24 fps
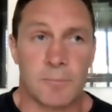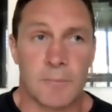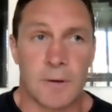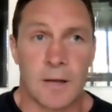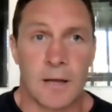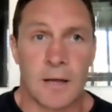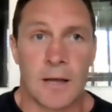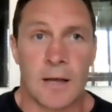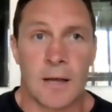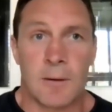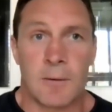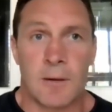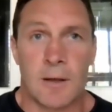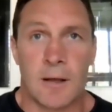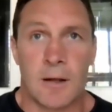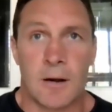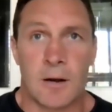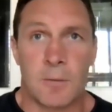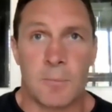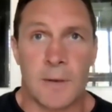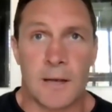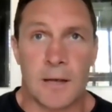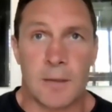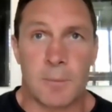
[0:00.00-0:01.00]
them, you
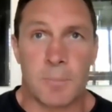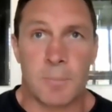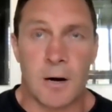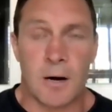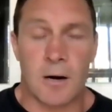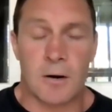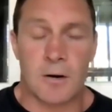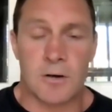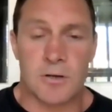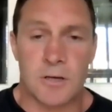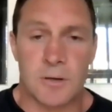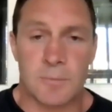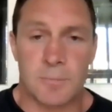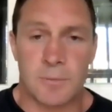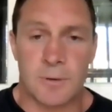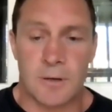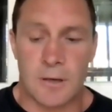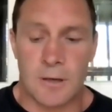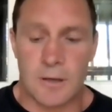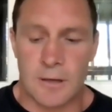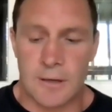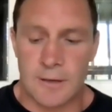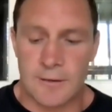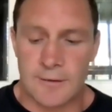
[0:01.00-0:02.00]
know, make a partnership
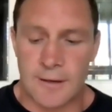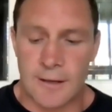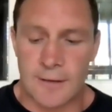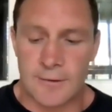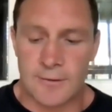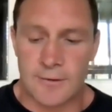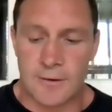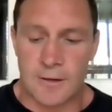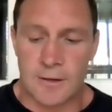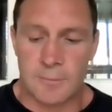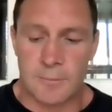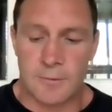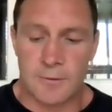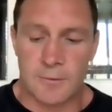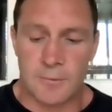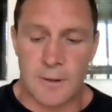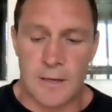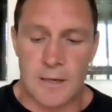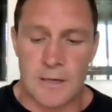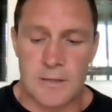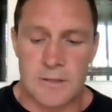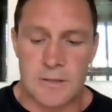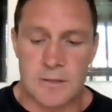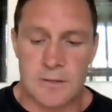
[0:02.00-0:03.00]
on a test team as
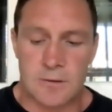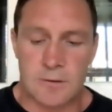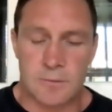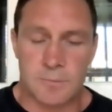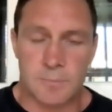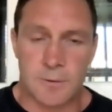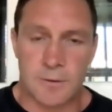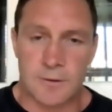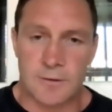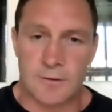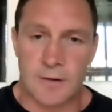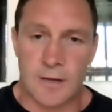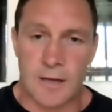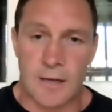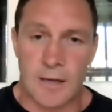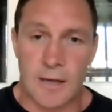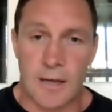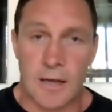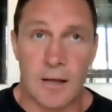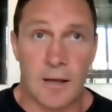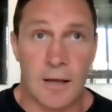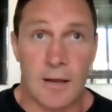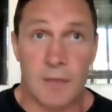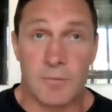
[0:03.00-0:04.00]
well, too. But,
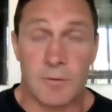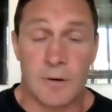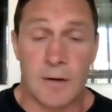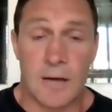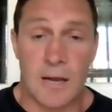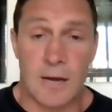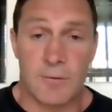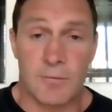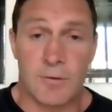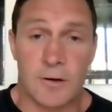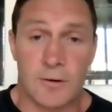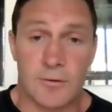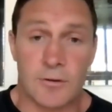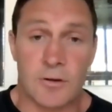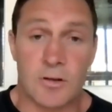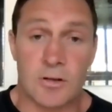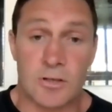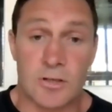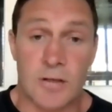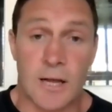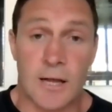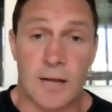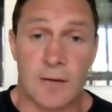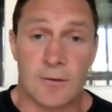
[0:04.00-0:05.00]
yeah, everyone has a good
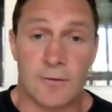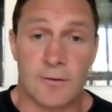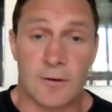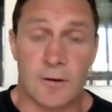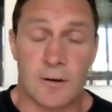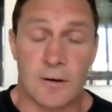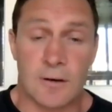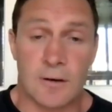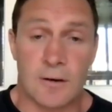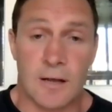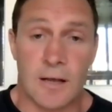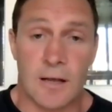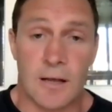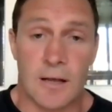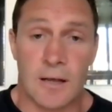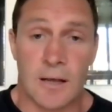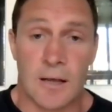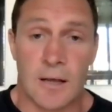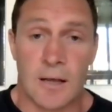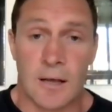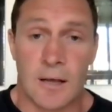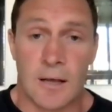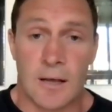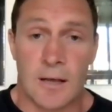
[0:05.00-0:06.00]
chance. And,
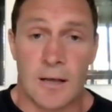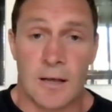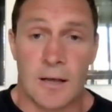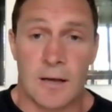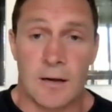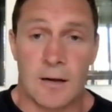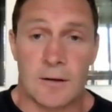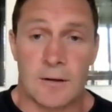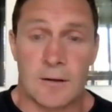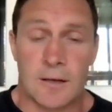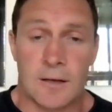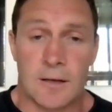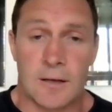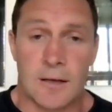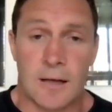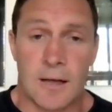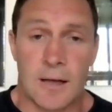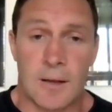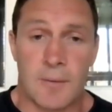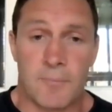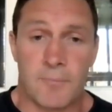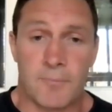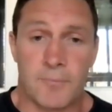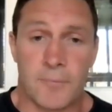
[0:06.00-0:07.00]
yeah, I think
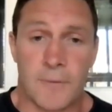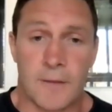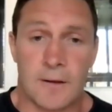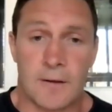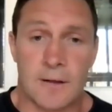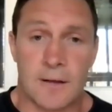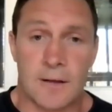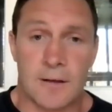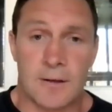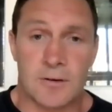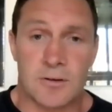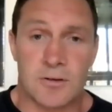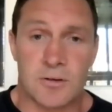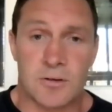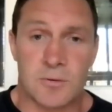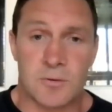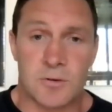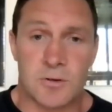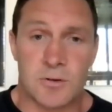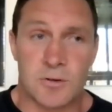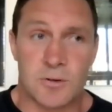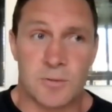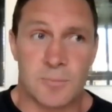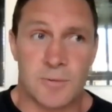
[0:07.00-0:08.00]
it
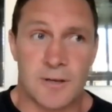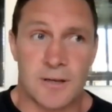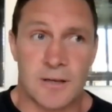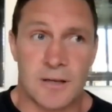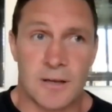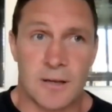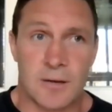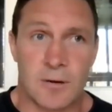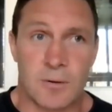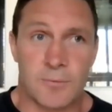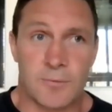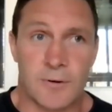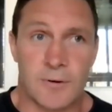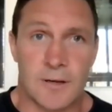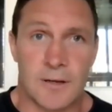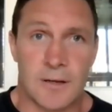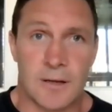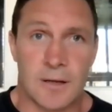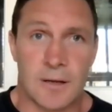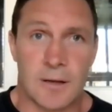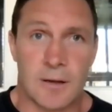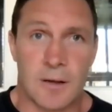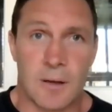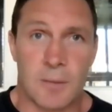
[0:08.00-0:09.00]
should be hopefully
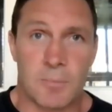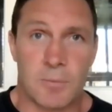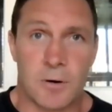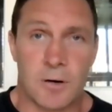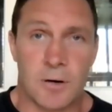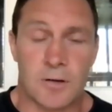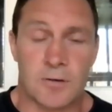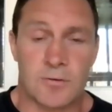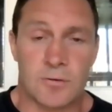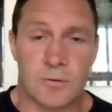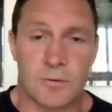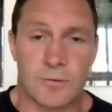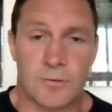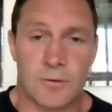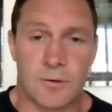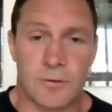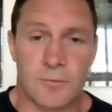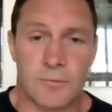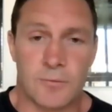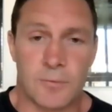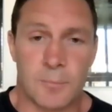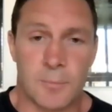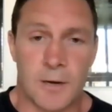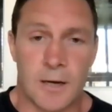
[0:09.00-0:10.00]
a bright tour
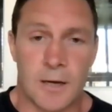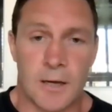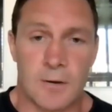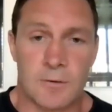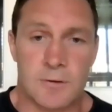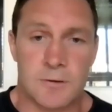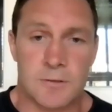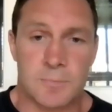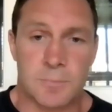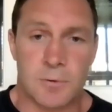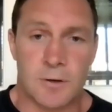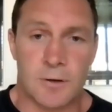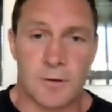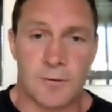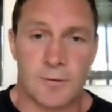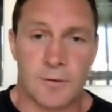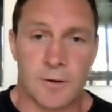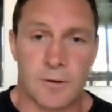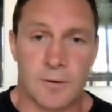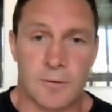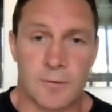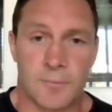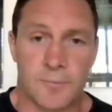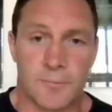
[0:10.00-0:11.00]
from an Irish point of
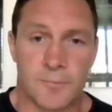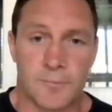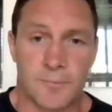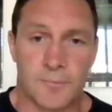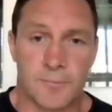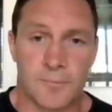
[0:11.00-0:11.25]
view.